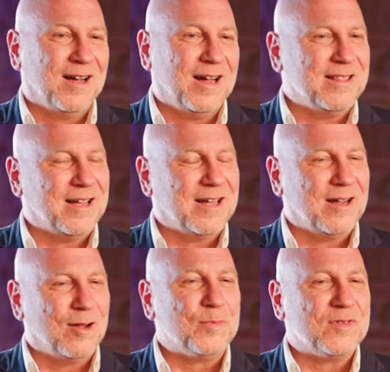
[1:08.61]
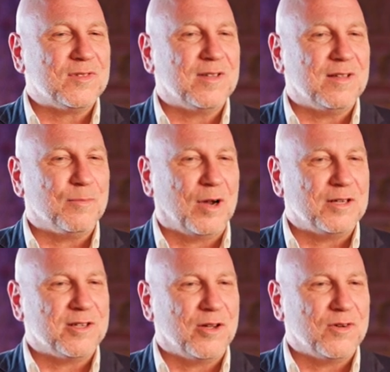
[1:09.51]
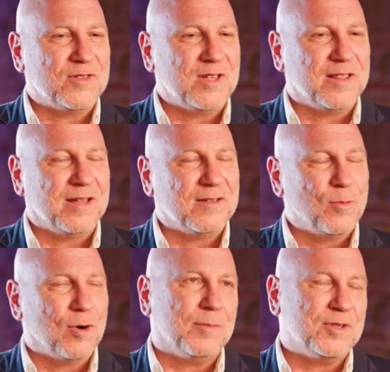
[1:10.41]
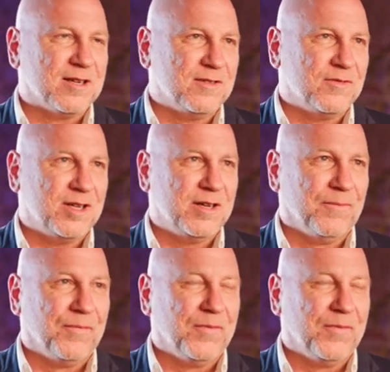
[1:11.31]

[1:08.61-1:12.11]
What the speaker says: I think it helps the project owners see things more objectively.